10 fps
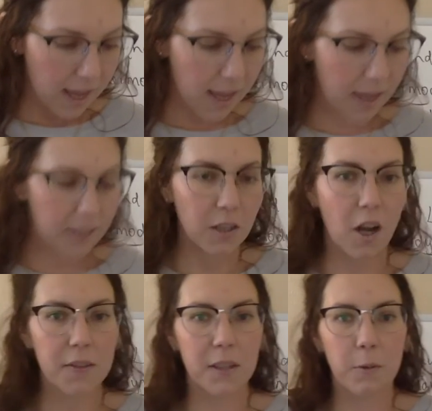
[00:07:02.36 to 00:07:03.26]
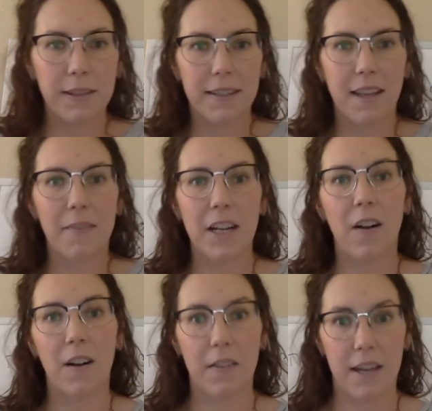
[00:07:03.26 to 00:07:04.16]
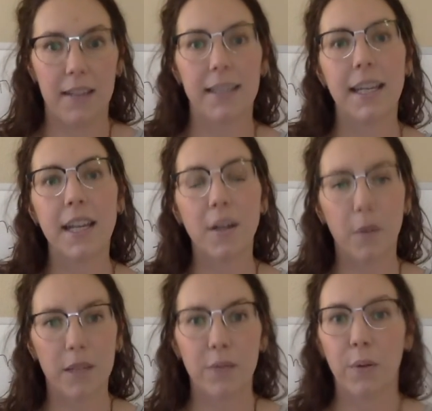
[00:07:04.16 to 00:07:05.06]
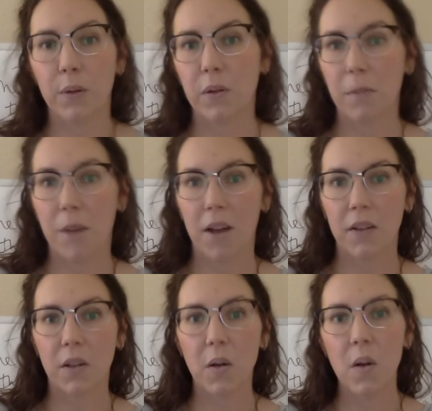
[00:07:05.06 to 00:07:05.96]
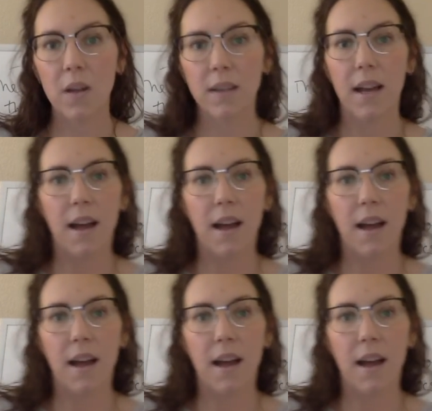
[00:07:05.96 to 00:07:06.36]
And consequences of it are this: heat always flows from hot to cold.